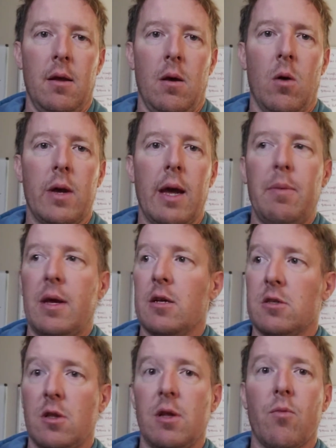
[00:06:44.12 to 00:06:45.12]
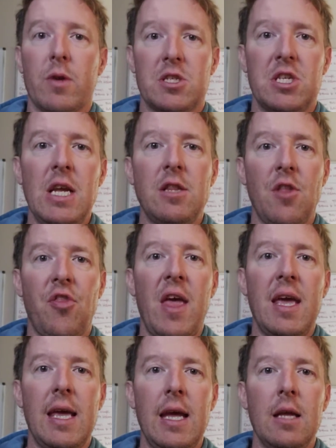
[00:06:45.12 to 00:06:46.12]
Okay, because the receipt that
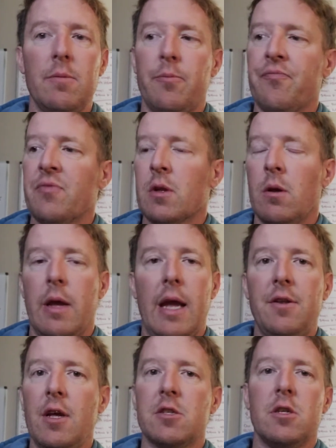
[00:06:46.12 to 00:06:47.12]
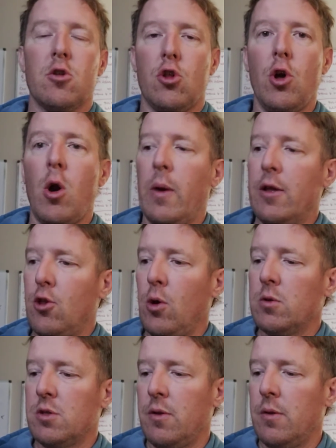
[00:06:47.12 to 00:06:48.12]
they get, it doesn't show. It
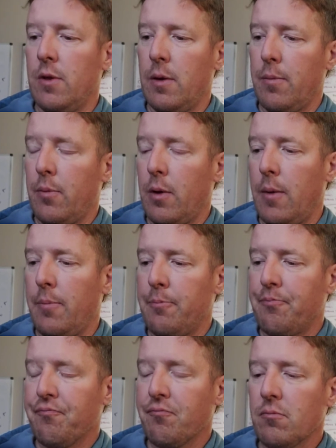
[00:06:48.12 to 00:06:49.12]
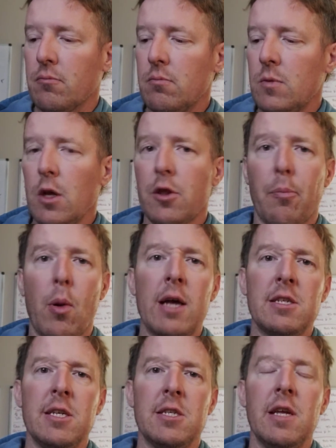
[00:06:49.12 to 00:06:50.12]
shows the
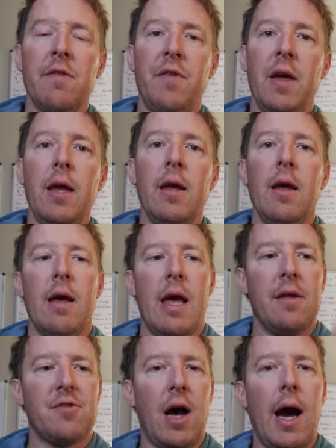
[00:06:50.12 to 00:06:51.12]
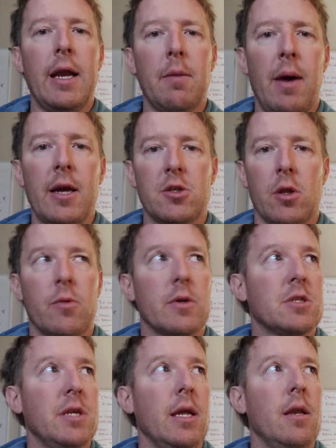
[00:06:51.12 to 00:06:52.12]
processing fee. It's itemized on the
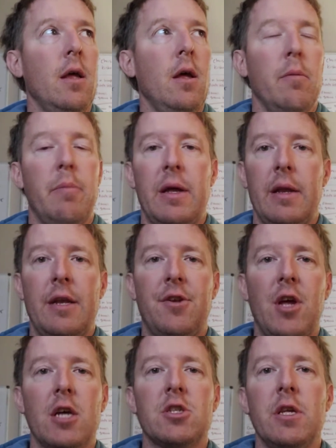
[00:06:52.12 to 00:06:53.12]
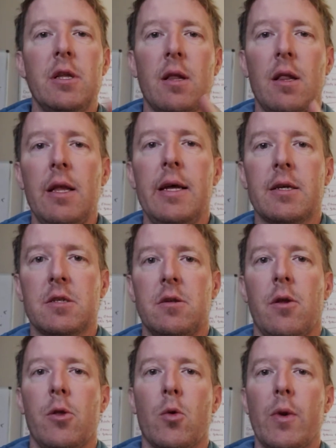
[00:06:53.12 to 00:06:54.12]
receipt, but it doesn't
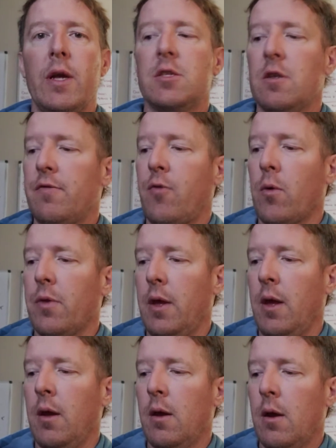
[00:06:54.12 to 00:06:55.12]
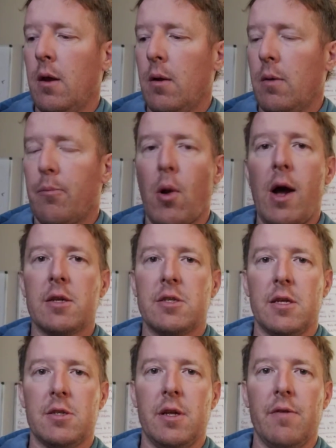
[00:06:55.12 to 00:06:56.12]
list the reason for the
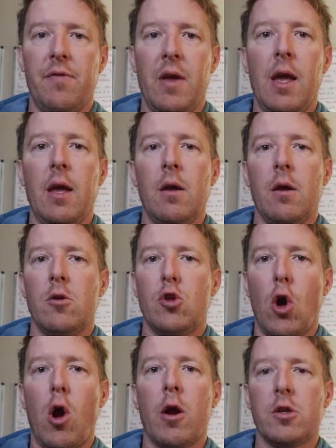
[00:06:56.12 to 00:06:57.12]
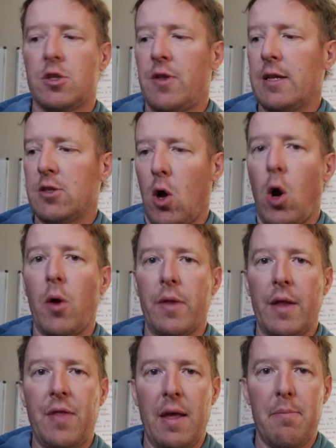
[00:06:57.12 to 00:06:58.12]
processing fee charge
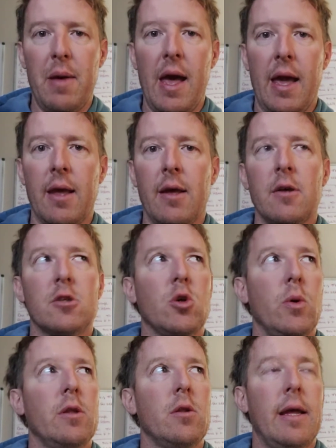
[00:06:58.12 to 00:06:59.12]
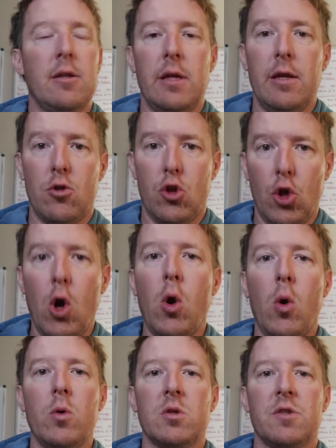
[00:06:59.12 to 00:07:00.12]
that they pay. So it
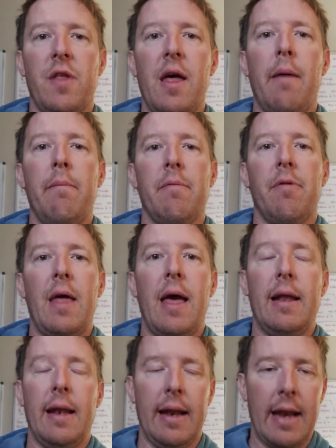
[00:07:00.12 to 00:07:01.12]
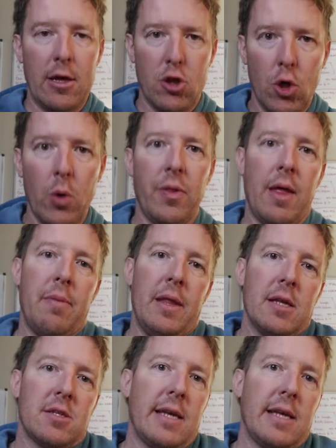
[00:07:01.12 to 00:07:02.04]
shows them, and I showed them this.